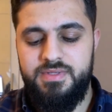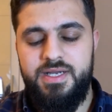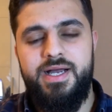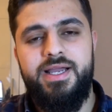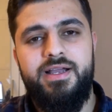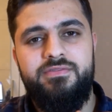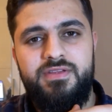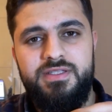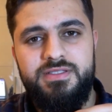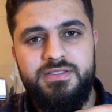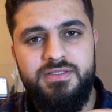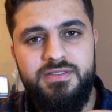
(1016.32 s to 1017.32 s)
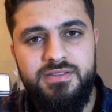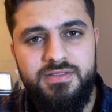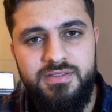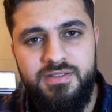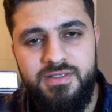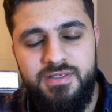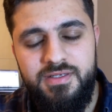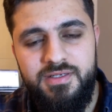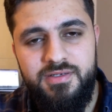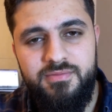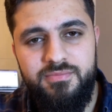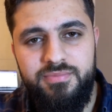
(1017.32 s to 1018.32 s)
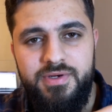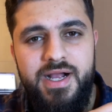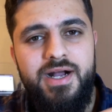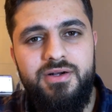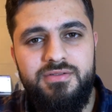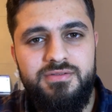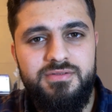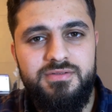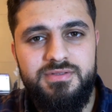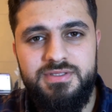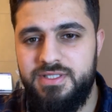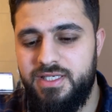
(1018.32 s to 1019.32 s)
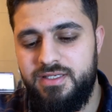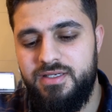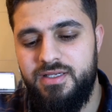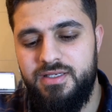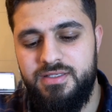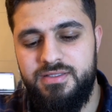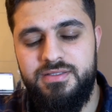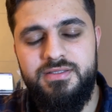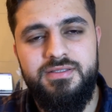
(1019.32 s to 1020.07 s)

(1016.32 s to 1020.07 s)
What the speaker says: I have this brown skin color.